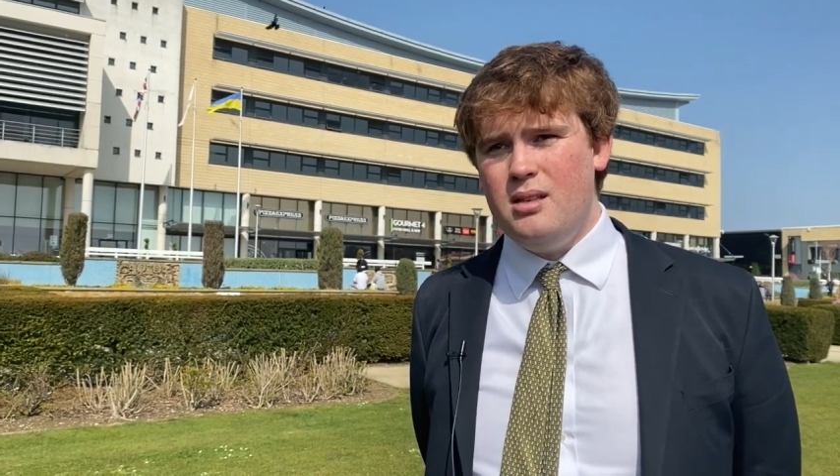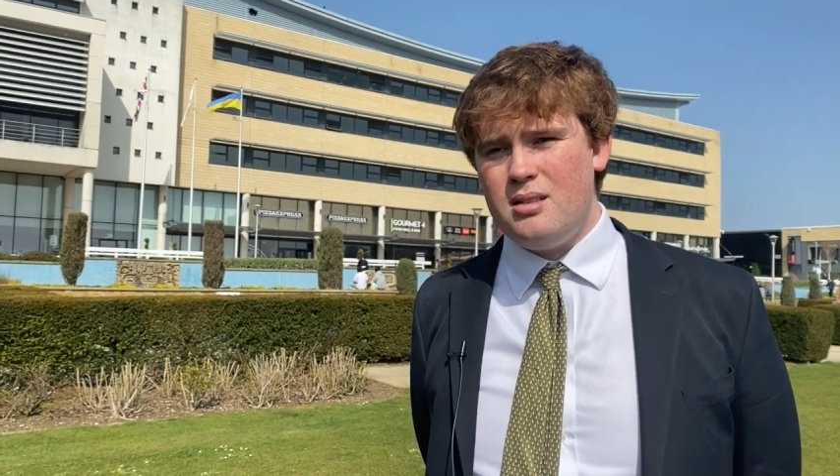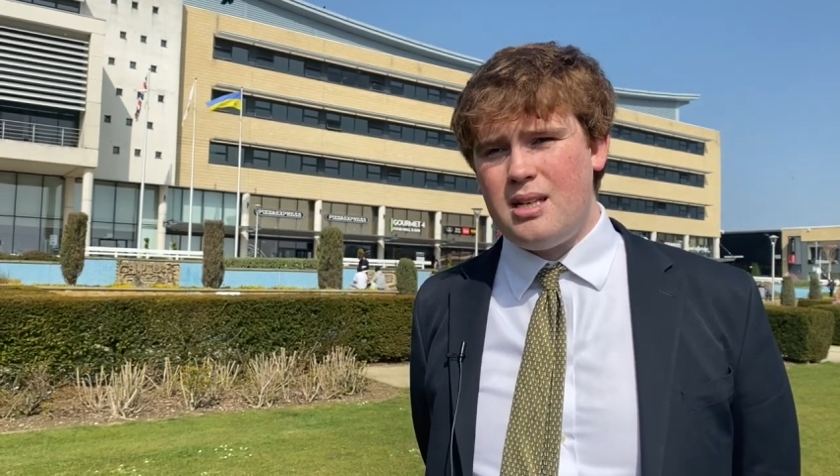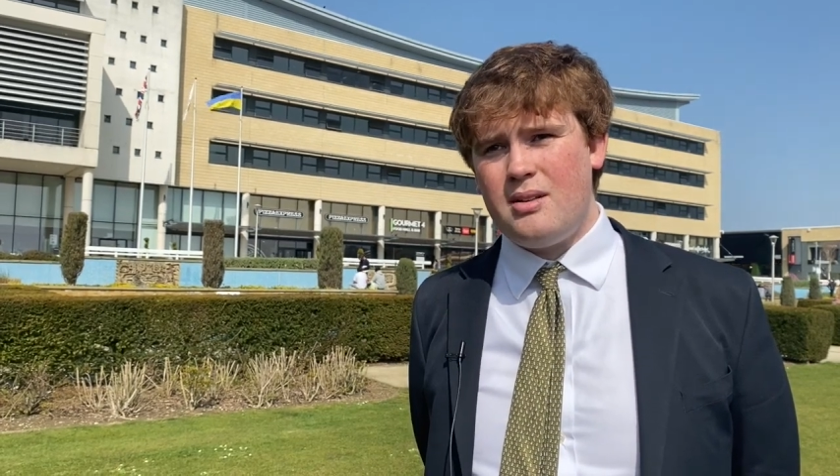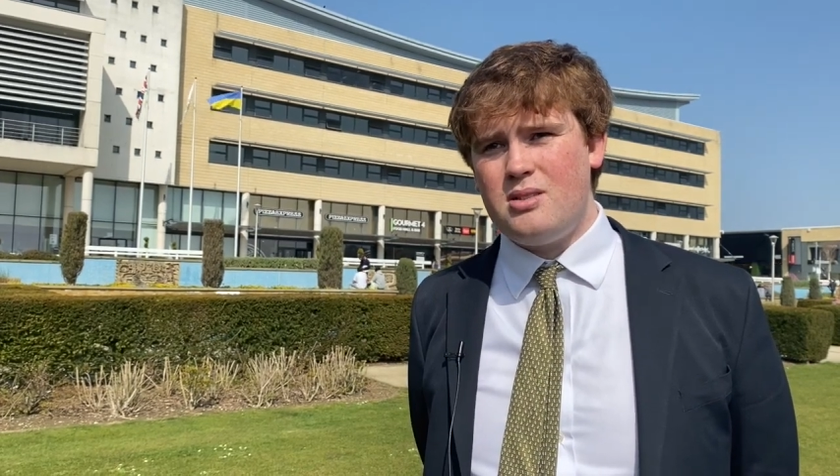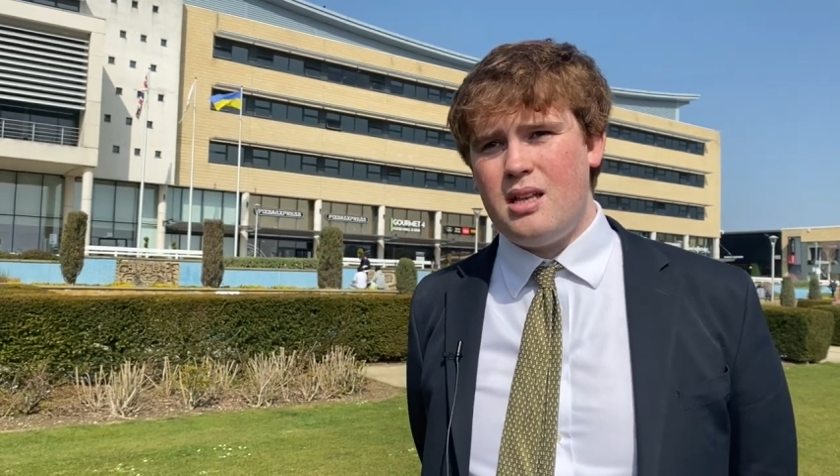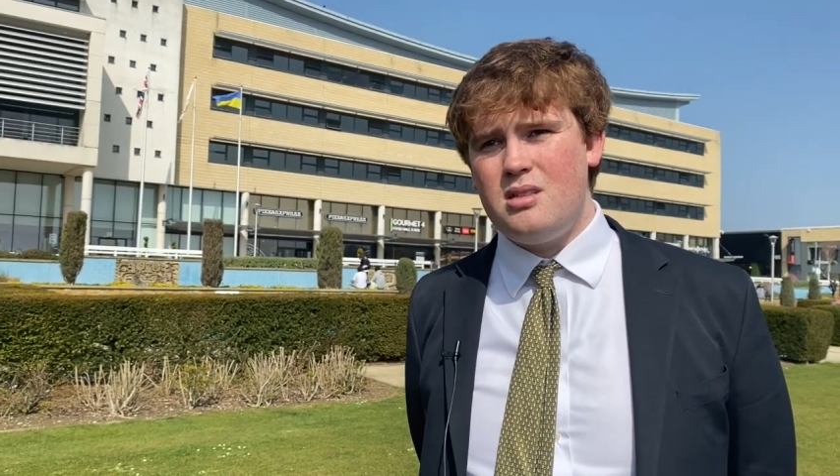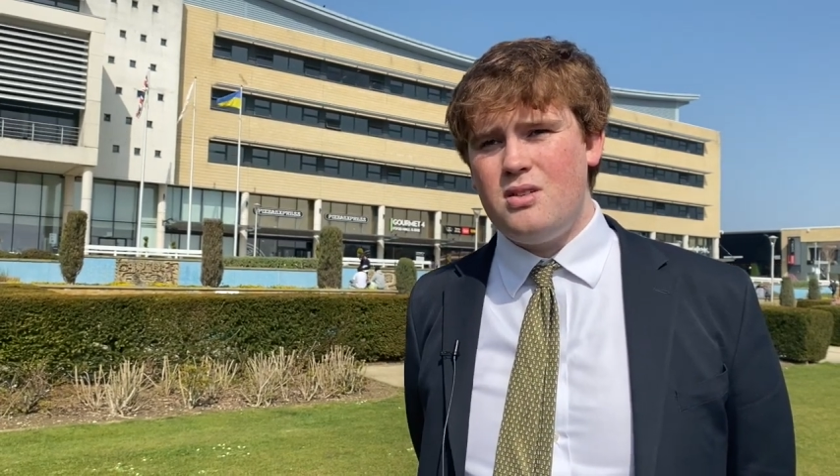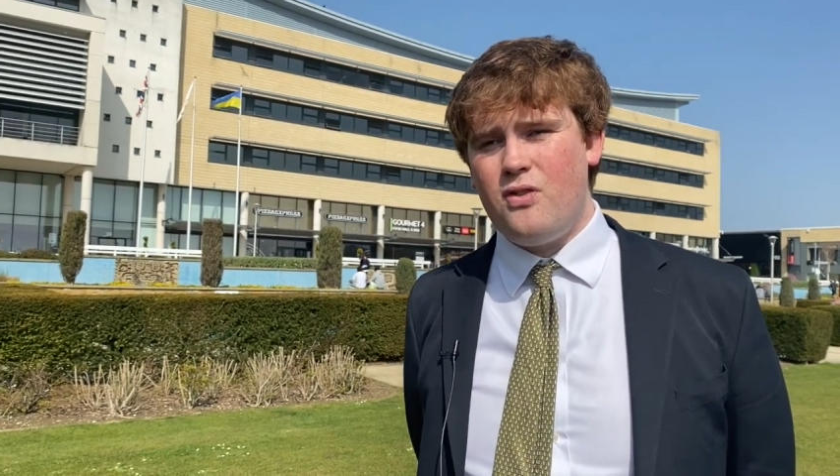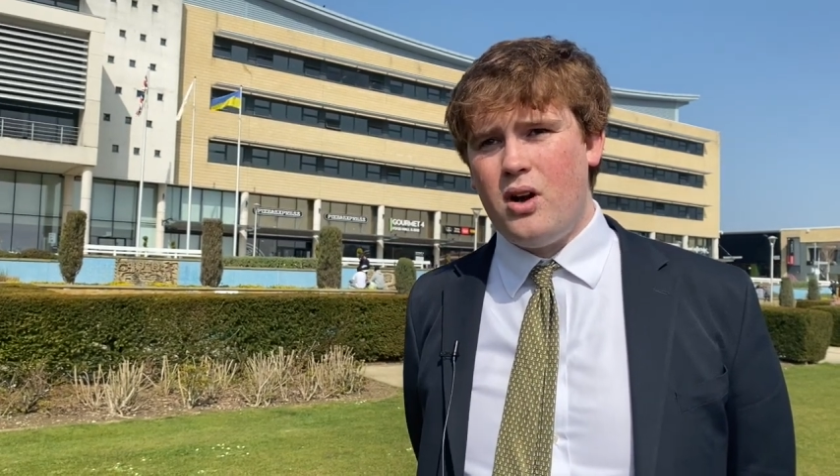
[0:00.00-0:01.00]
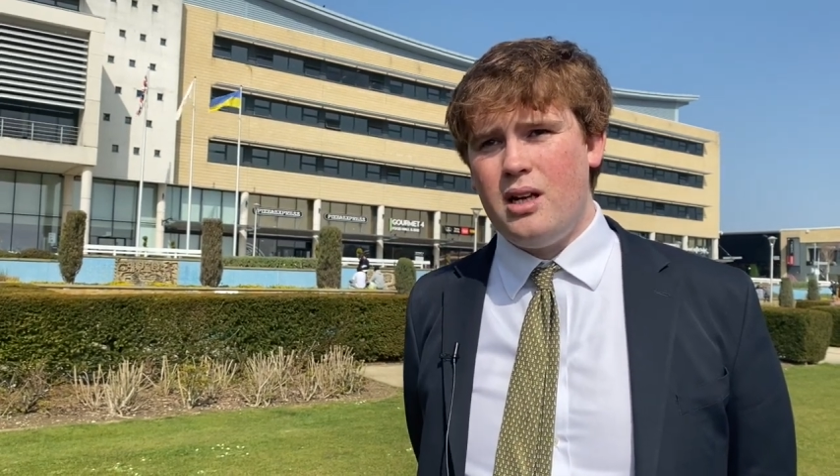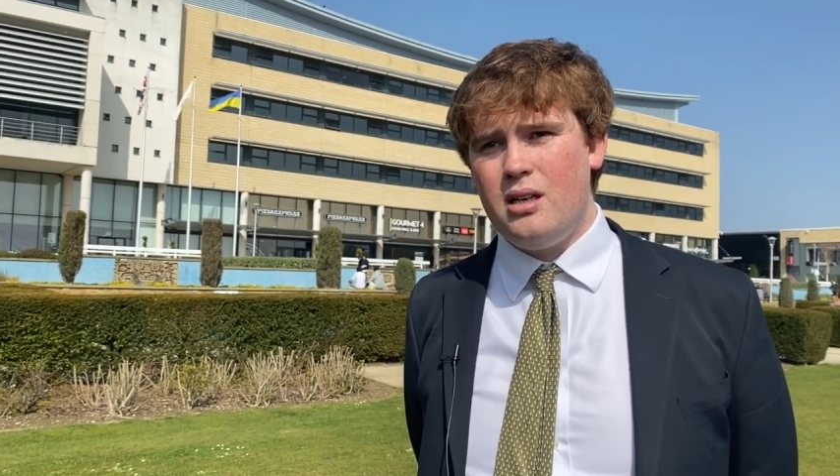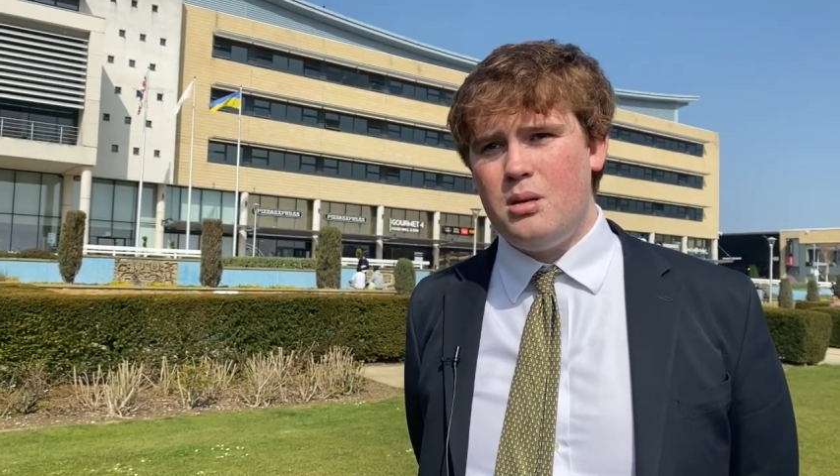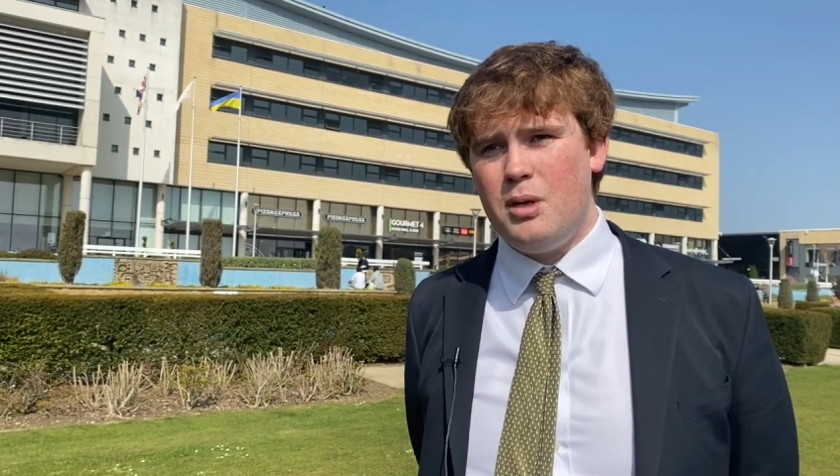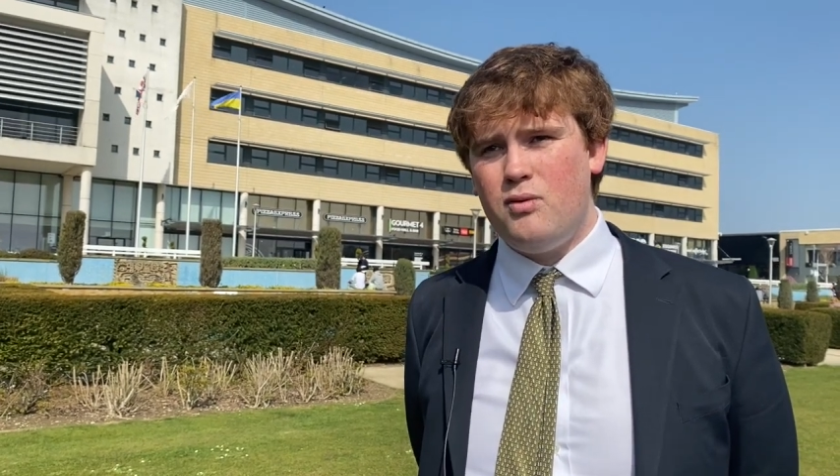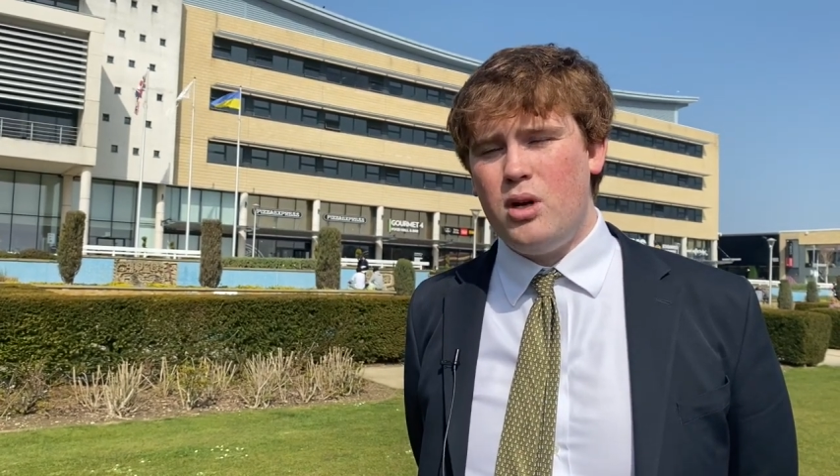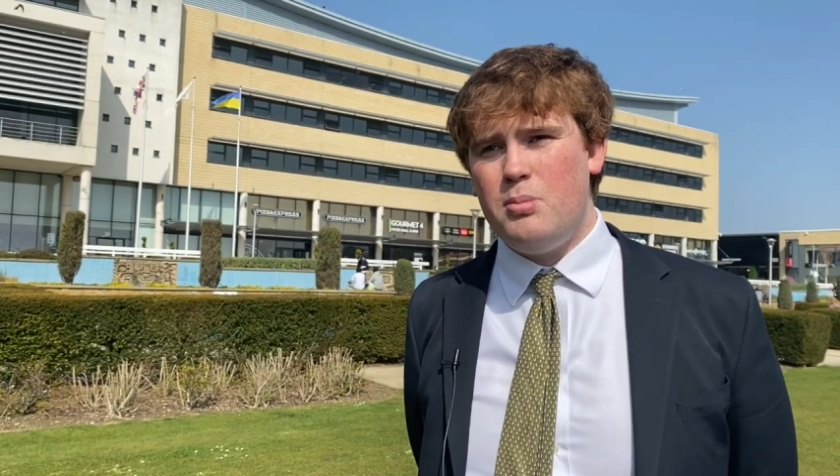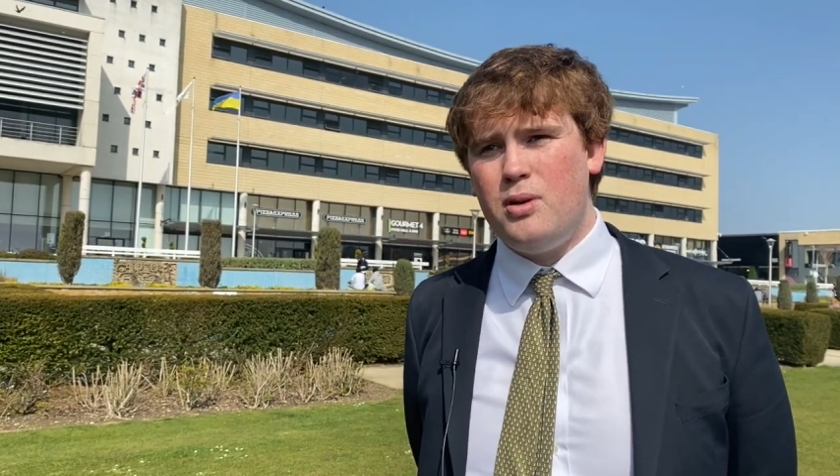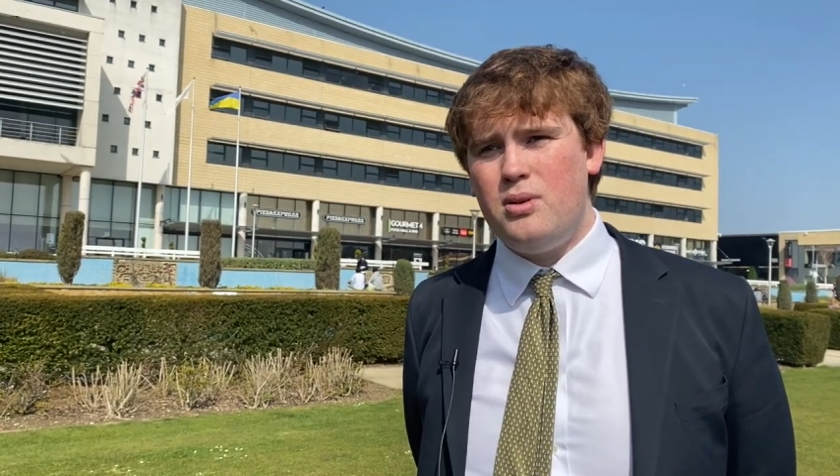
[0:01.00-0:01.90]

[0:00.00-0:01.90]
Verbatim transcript: the town centre is finally going to be rebuilt.